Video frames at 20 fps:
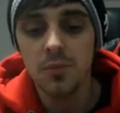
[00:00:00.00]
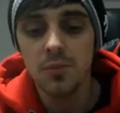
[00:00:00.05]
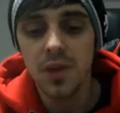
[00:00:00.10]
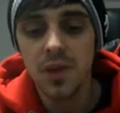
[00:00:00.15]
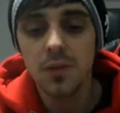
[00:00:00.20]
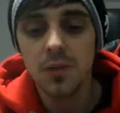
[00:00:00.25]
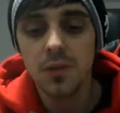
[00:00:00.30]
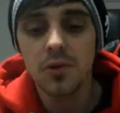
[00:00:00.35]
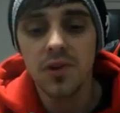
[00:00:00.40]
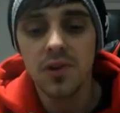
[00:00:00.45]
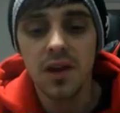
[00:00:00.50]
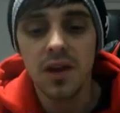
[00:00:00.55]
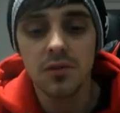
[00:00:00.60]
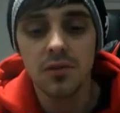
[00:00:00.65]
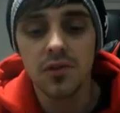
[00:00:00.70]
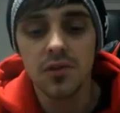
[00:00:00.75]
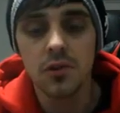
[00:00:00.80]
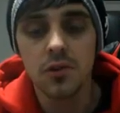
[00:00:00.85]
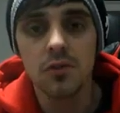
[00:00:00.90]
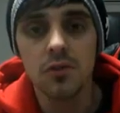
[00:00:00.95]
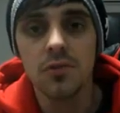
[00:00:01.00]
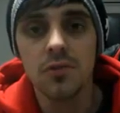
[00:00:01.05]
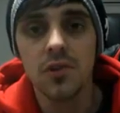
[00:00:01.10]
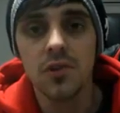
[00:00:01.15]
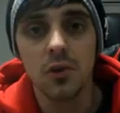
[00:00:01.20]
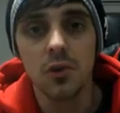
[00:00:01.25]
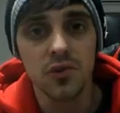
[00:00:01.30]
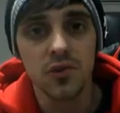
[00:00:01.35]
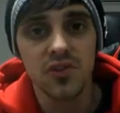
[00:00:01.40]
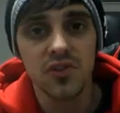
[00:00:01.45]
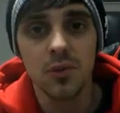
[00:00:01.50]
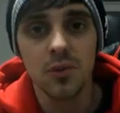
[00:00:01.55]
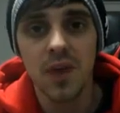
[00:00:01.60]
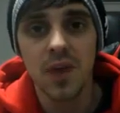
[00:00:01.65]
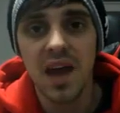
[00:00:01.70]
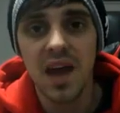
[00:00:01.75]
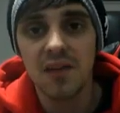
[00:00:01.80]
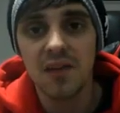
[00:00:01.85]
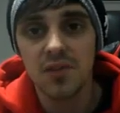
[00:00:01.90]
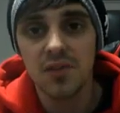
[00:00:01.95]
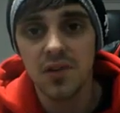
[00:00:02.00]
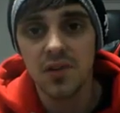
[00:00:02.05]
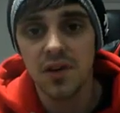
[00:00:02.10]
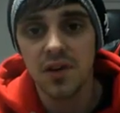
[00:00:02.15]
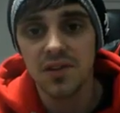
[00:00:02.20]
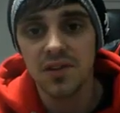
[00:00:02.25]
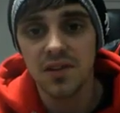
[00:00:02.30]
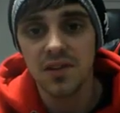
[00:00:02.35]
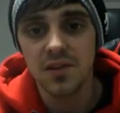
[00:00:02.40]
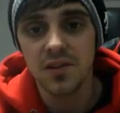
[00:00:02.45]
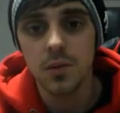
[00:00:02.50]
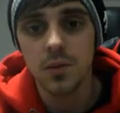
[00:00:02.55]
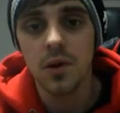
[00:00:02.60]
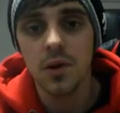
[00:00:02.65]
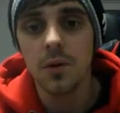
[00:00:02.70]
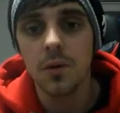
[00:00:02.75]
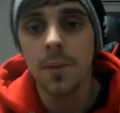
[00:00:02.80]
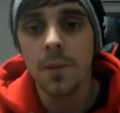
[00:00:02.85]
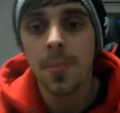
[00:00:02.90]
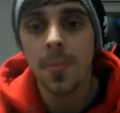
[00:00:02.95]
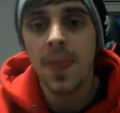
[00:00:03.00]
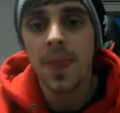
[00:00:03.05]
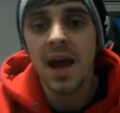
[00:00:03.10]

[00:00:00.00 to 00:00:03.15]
People are getting some good results from their advertising as well.